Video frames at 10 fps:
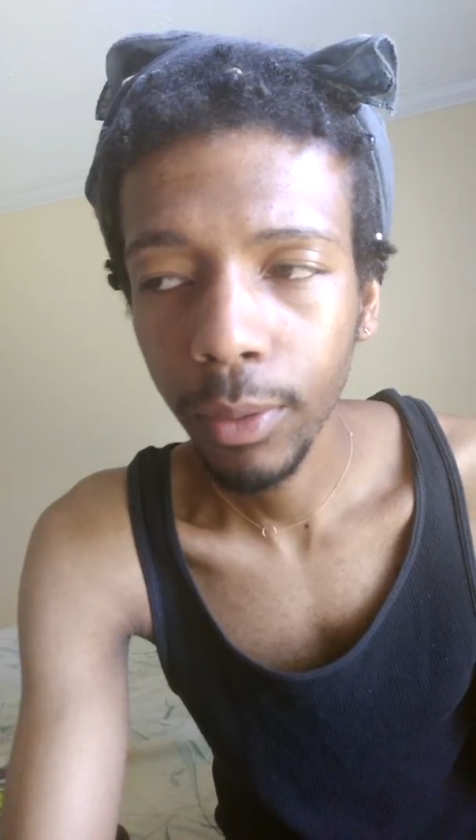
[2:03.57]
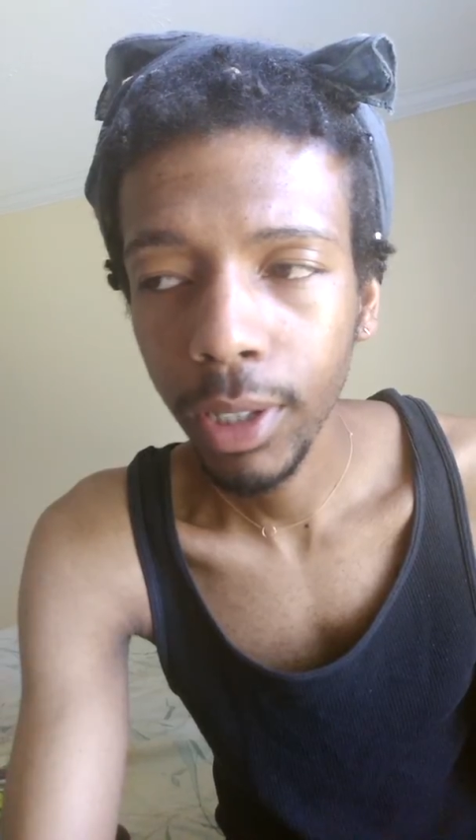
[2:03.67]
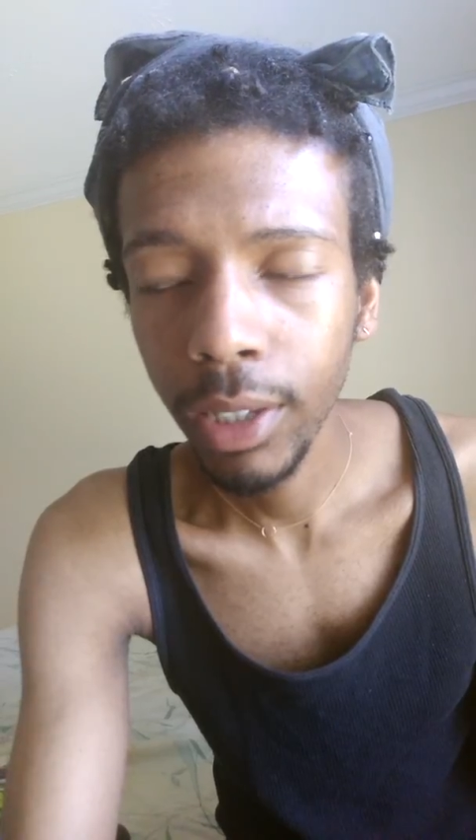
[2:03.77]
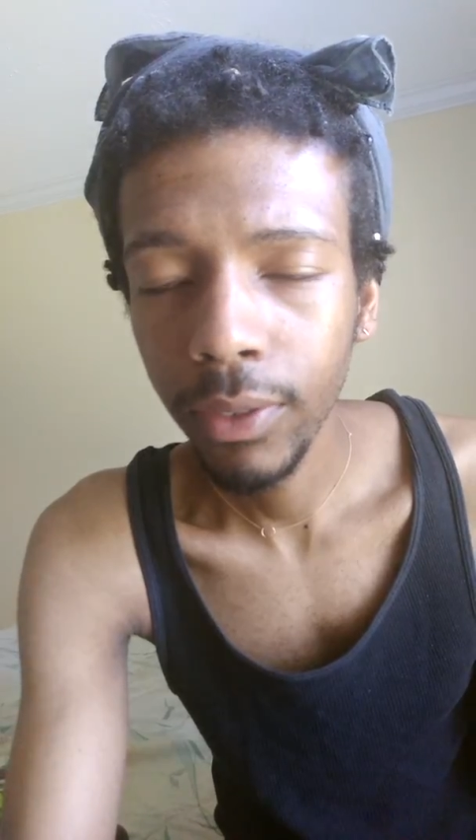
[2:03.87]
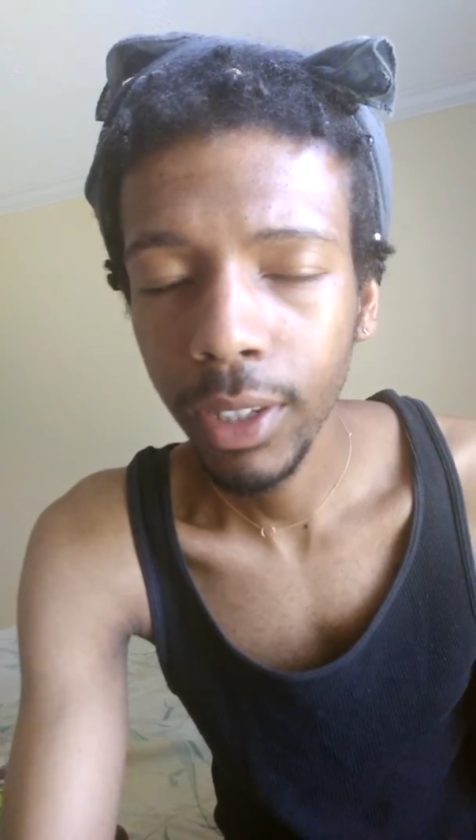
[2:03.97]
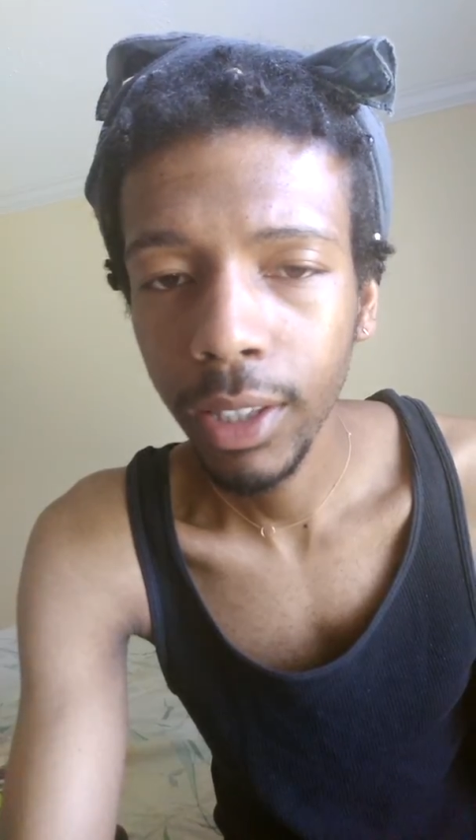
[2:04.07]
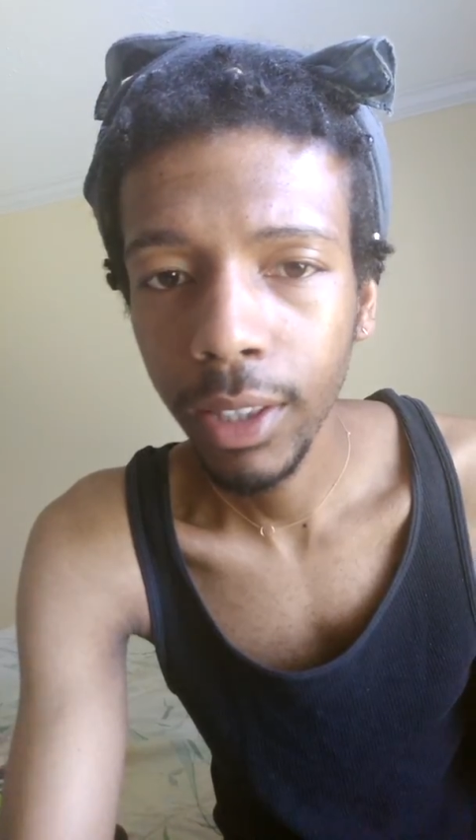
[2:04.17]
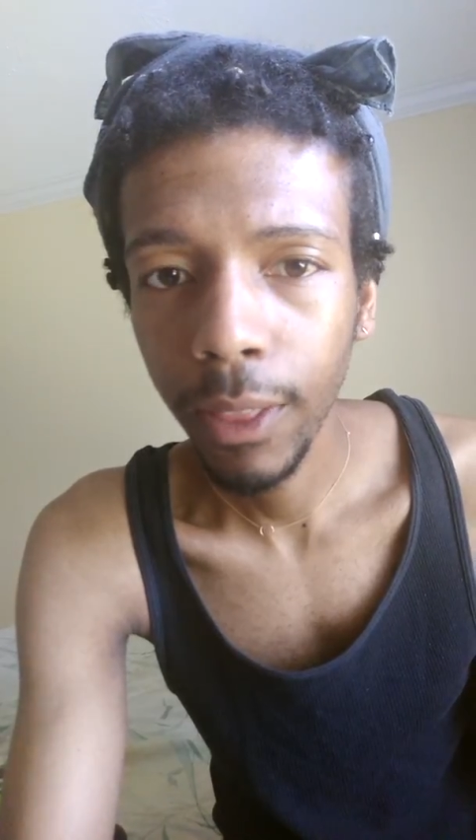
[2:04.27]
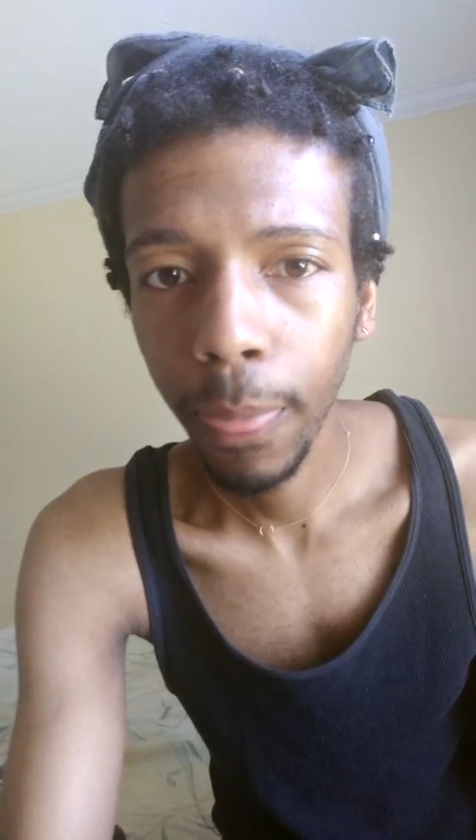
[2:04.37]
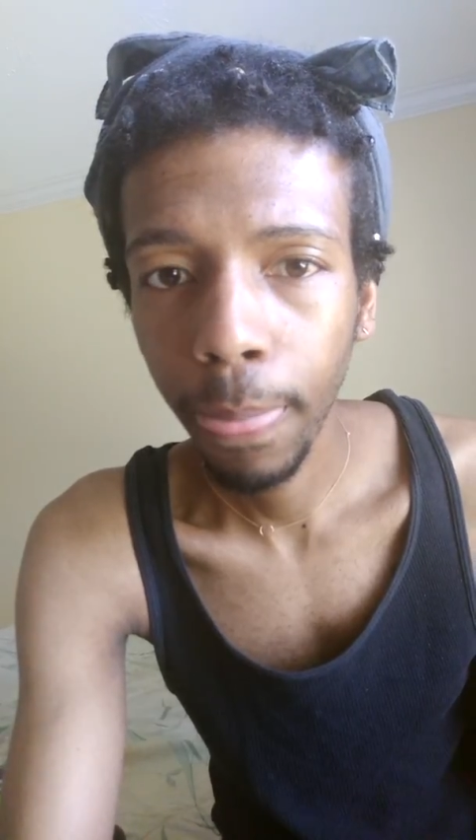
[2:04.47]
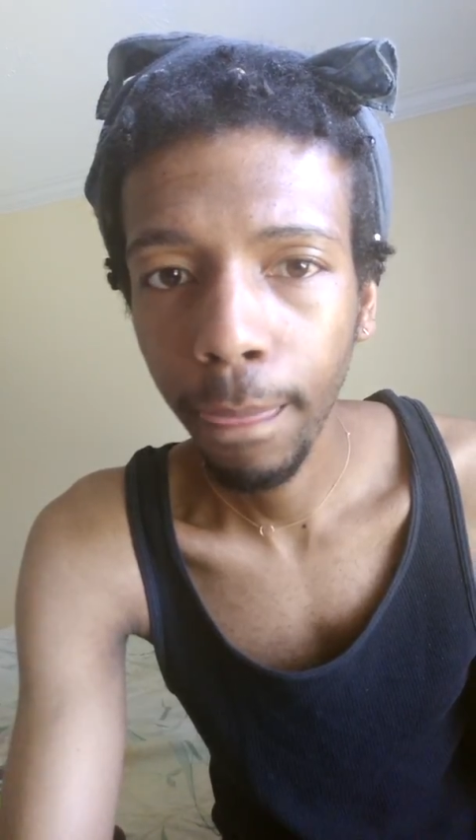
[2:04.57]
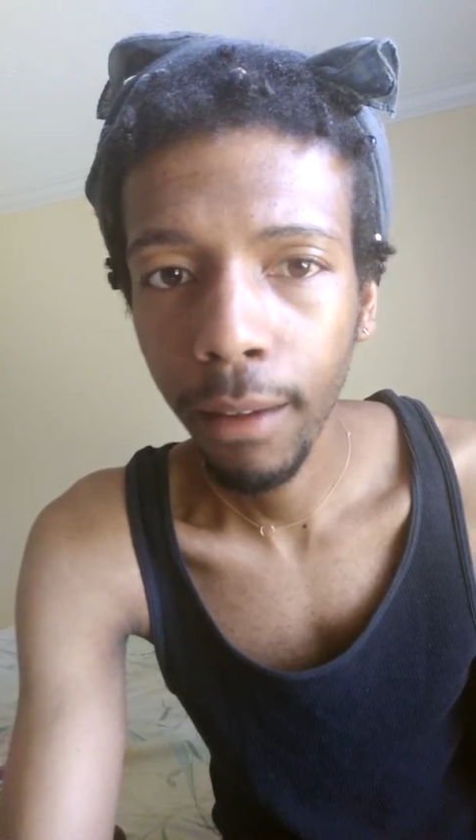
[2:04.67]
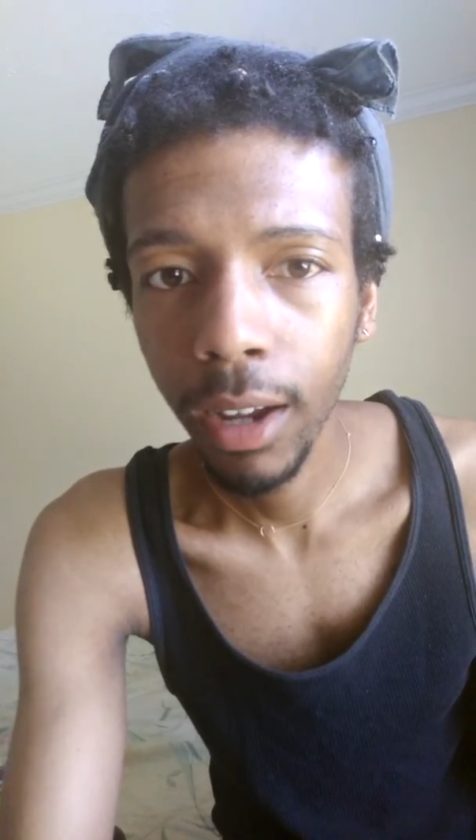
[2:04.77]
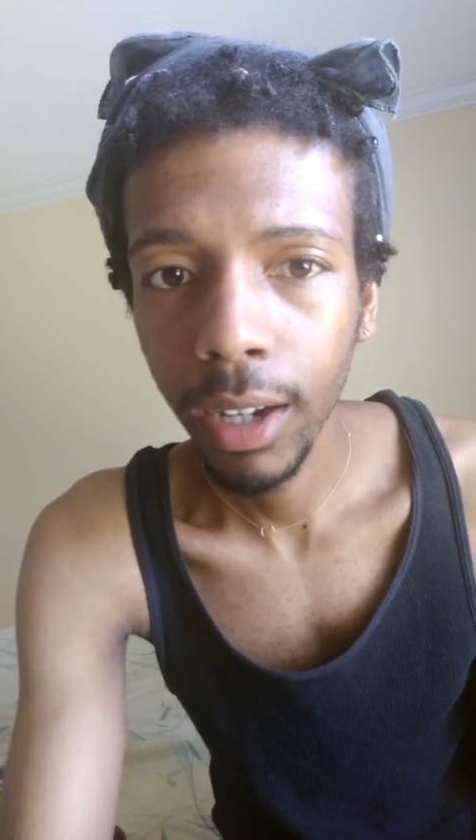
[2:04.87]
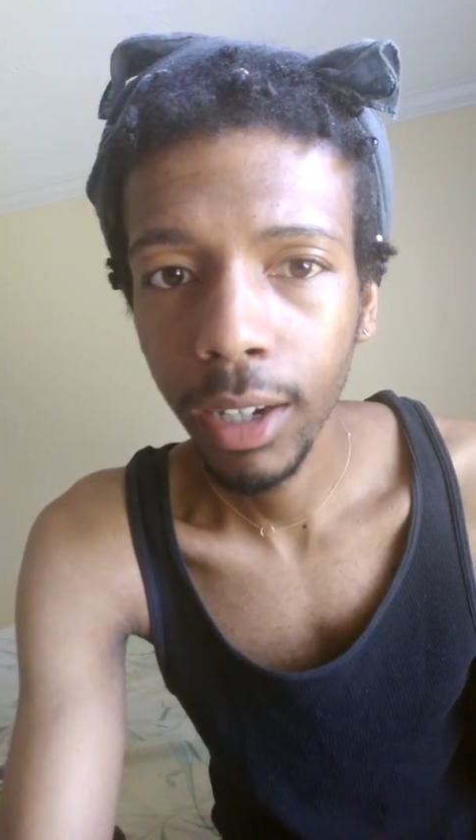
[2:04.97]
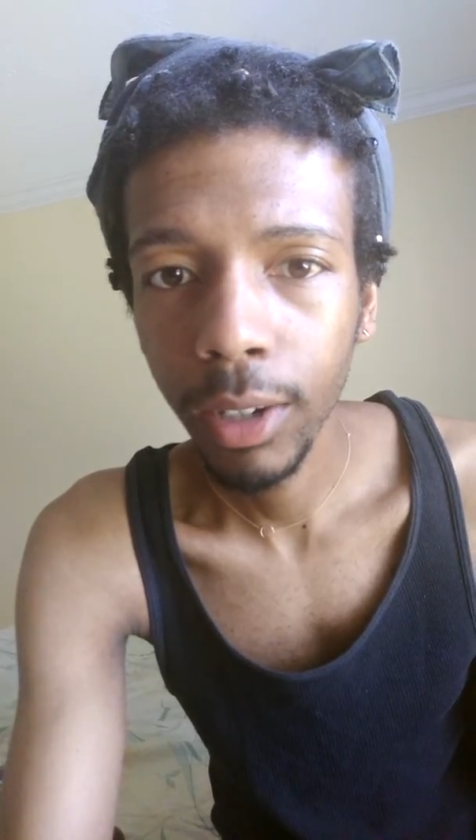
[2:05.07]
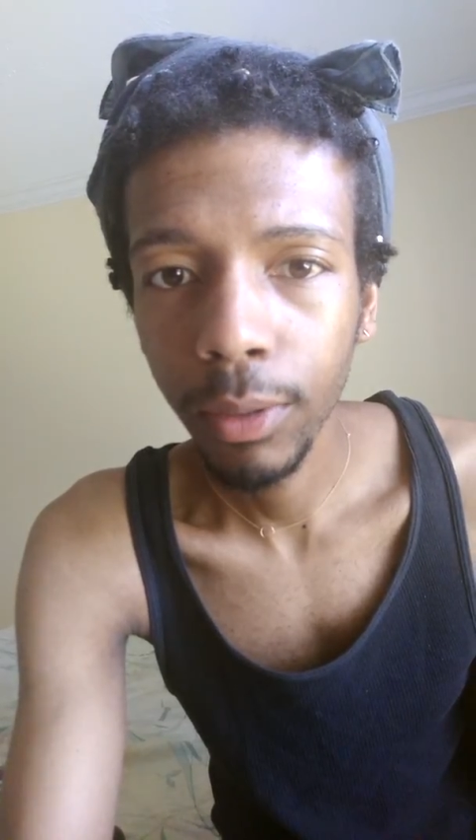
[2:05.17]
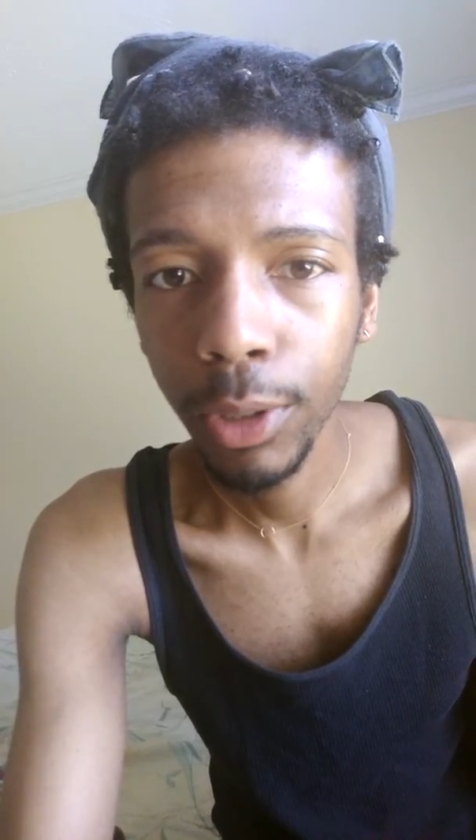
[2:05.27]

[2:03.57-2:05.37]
even a